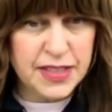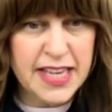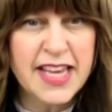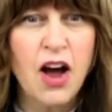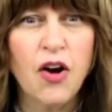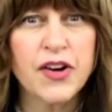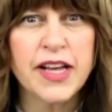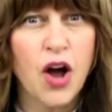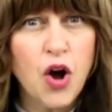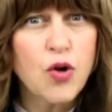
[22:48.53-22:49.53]
he already
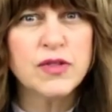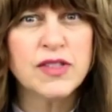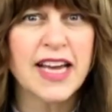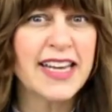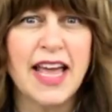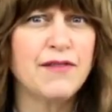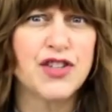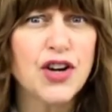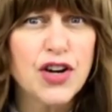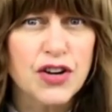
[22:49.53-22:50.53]
owns and gave to
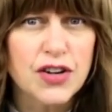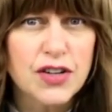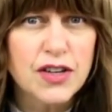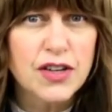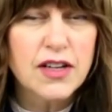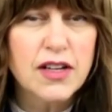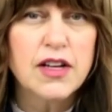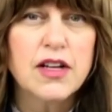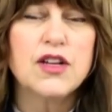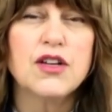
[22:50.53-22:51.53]
her.
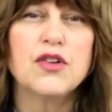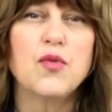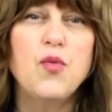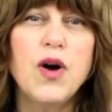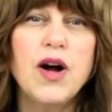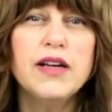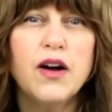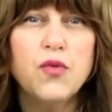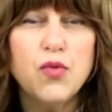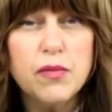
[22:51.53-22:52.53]
What a
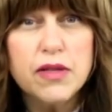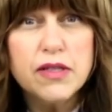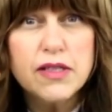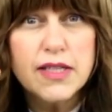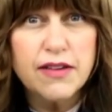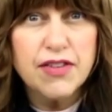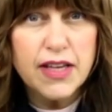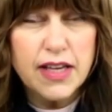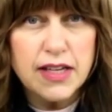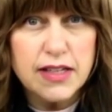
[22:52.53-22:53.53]
woman's giving
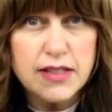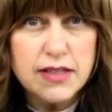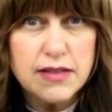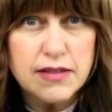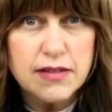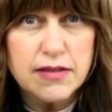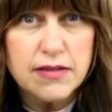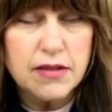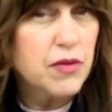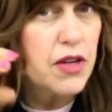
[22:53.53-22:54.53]
is,
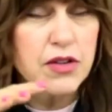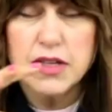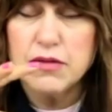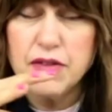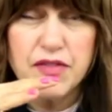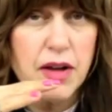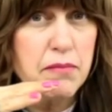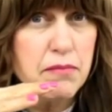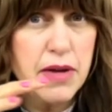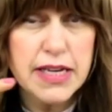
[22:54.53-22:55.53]
we heard that we've got
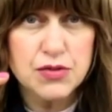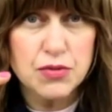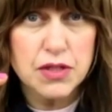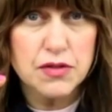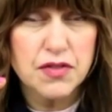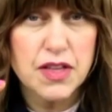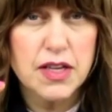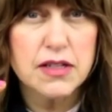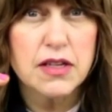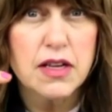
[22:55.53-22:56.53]
many sources for
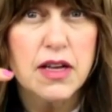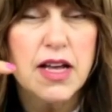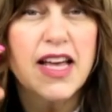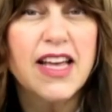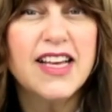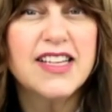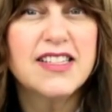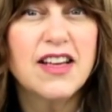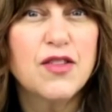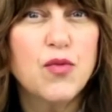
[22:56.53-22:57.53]
this,
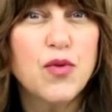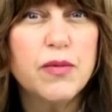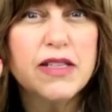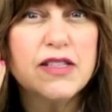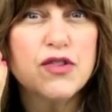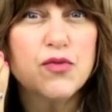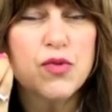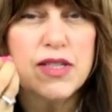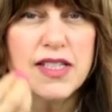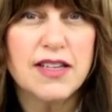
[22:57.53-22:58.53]
is the woman's
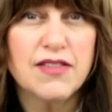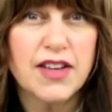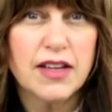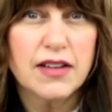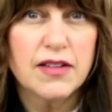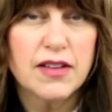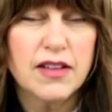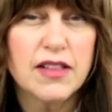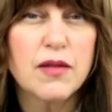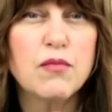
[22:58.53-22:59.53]
receiving.
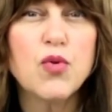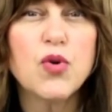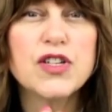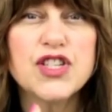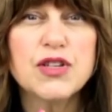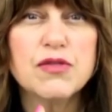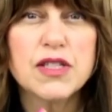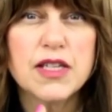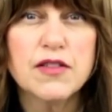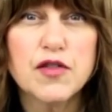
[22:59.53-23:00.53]
The more she
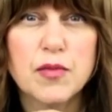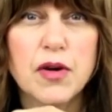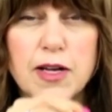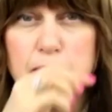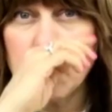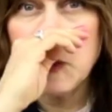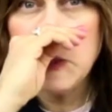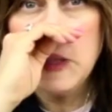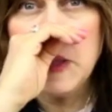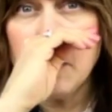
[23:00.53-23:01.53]
receives from her husband,
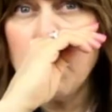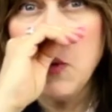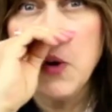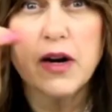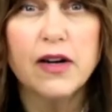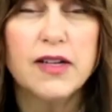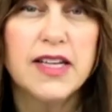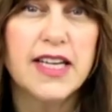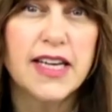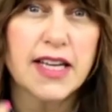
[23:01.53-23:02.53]
the more
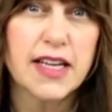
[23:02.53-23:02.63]
he can